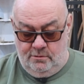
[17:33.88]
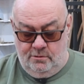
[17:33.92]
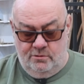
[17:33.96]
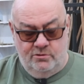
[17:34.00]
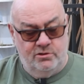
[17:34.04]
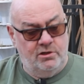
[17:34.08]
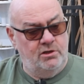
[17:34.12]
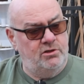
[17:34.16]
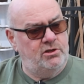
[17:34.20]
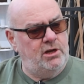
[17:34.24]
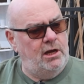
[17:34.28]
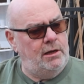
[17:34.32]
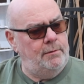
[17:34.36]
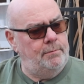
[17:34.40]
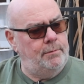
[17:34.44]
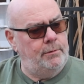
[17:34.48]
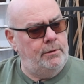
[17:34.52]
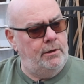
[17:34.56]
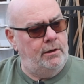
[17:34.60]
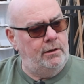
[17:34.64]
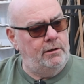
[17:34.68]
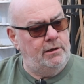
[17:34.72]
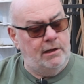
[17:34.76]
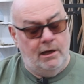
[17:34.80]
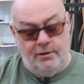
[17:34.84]
Is it
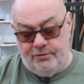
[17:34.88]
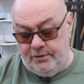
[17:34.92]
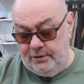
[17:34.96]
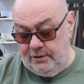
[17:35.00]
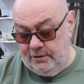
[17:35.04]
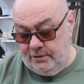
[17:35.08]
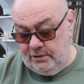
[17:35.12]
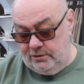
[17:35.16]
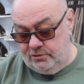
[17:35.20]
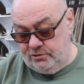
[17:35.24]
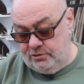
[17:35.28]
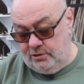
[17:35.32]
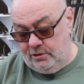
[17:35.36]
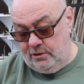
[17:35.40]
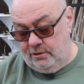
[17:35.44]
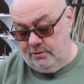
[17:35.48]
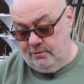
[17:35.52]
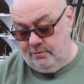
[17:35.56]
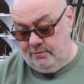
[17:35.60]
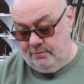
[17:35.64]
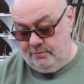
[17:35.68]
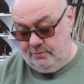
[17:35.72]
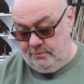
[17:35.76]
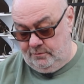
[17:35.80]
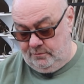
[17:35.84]
JBA? Yeah, I think it is, yeah.
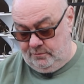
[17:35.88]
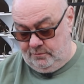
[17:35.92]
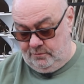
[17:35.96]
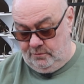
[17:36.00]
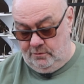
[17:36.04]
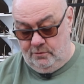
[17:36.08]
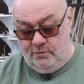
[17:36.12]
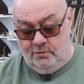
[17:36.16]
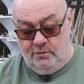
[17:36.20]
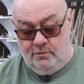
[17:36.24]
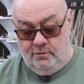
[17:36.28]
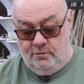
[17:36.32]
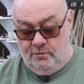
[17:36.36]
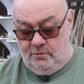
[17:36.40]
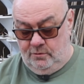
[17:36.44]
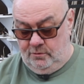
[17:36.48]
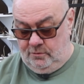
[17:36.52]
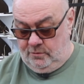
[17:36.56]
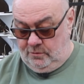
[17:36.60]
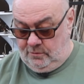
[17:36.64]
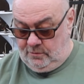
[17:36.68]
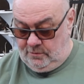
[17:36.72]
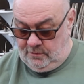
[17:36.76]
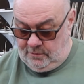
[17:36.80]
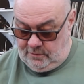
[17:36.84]

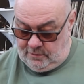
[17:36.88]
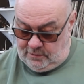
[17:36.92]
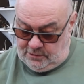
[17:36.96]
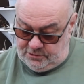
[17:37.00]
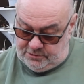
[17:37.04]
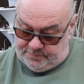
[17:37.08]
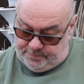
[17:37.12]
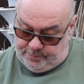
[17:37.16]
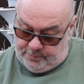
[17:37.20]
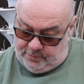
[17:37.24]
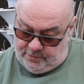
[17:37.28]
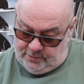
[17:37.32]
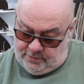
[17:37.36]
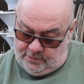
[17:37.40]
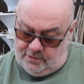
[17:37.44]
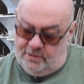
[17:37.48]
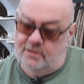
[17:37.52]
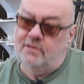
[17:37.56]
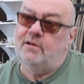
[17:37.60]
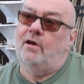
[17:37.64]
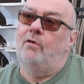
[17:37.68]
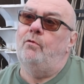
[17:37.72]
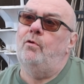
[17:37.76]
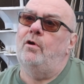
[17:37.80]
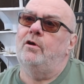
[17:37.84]
I just put,
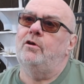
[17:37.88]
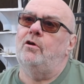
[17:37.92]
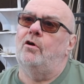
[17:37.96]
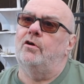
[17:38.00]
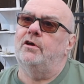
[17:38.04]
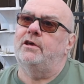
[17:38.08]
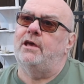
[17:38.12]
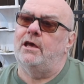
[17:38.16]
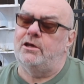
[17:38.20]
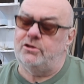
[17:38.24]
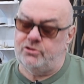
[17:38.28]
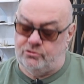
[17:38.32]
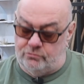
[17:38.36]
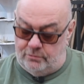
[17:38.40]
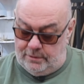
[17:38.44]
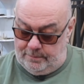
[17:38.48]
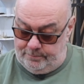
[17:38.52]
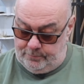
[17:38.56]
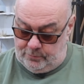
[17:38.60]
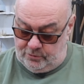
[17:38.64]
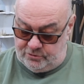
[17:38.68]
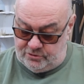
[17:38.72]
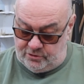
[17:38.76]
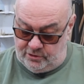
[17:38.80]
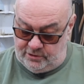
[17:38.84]
oh, I got Kestrel,
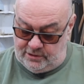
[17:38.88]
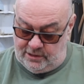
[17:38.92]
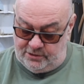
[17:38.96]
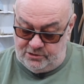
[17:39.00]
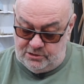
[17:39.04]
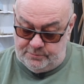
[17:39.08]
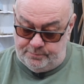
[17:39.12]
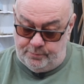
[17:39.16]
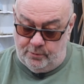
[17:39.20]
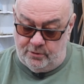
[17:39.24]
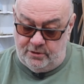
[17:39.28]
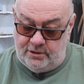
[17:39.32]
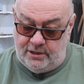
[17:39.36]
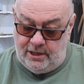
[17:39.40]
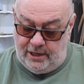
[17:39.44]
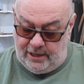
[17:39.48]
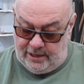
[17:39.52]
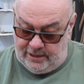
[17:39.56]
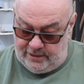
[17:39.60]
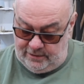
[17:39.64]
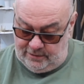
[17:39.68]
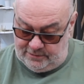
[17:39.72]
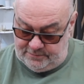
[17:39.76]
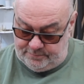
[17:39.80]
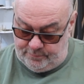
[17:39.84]
haven't I? So I can't just put K,
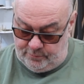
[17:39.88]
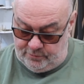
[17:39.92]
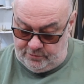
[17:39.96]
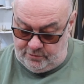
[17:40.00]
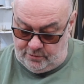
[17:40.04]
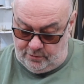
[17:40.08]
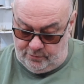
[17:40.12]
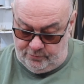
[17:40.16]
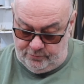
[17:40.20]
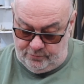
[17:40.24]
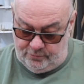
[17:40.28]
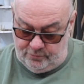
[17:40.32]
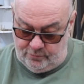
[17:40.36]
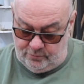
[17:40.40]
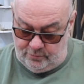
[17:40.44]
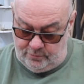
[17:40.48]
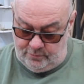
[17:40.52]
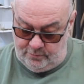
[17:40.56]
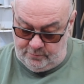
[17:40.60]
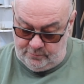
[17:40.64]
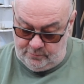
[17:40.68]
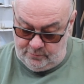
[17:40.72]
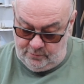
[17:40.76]
I have to put Kondor.